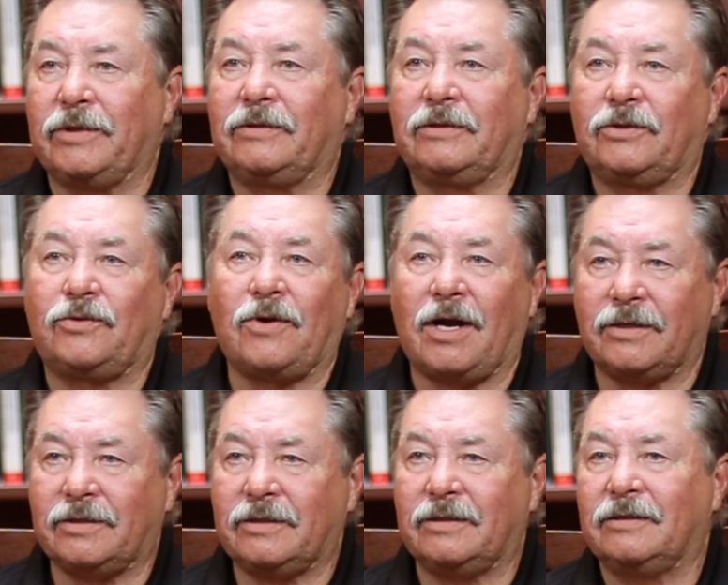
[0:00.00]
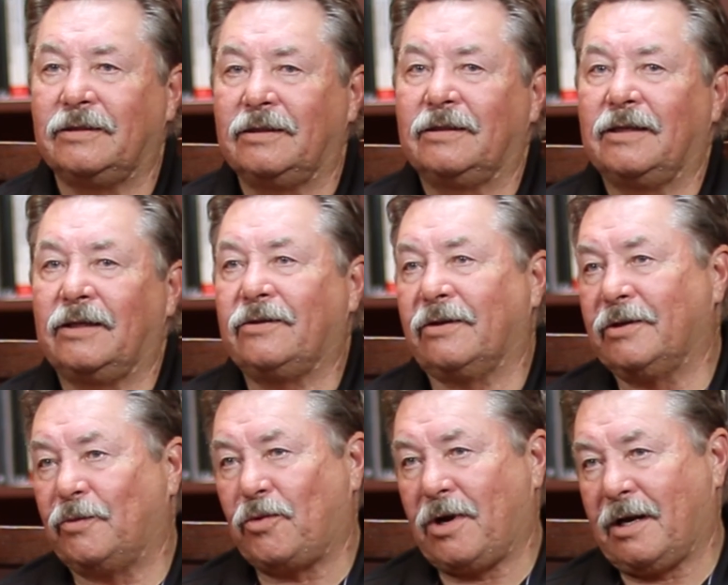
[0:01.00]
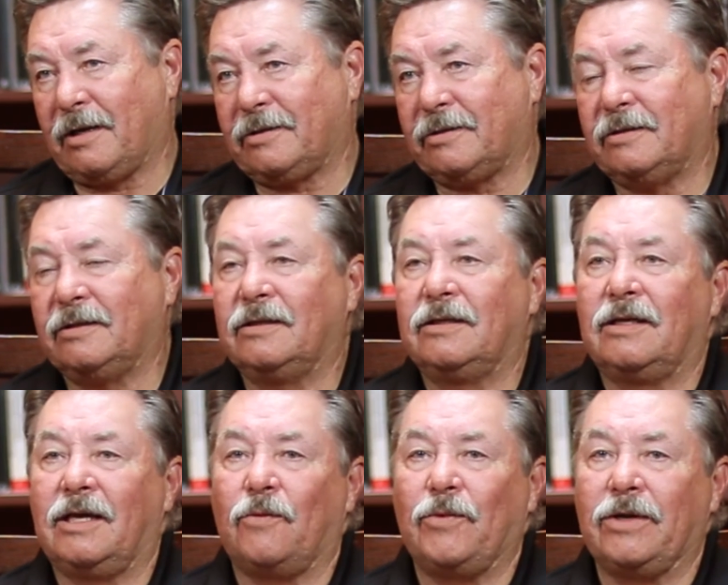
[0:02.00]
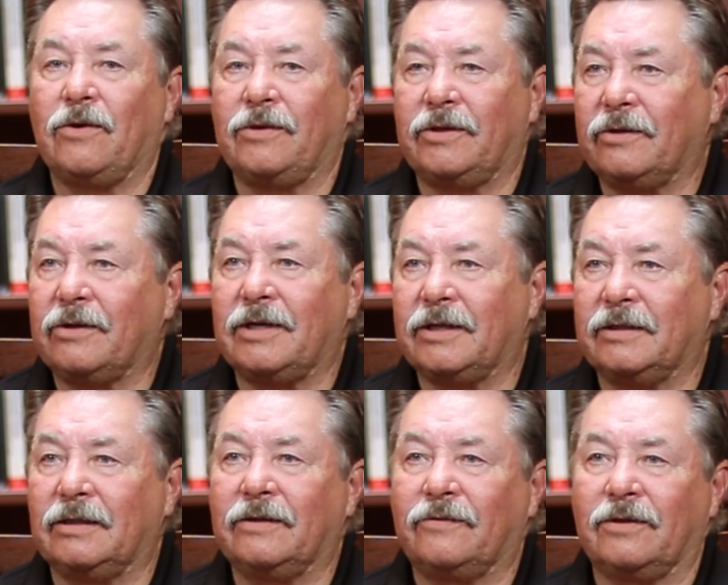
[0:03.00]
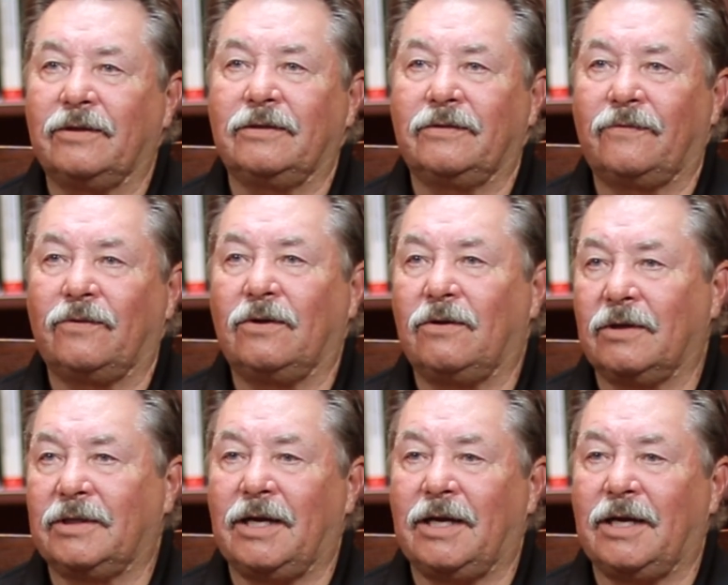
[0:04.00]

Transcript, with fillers: we trust that they're good products and we know that they're going to deliver for a long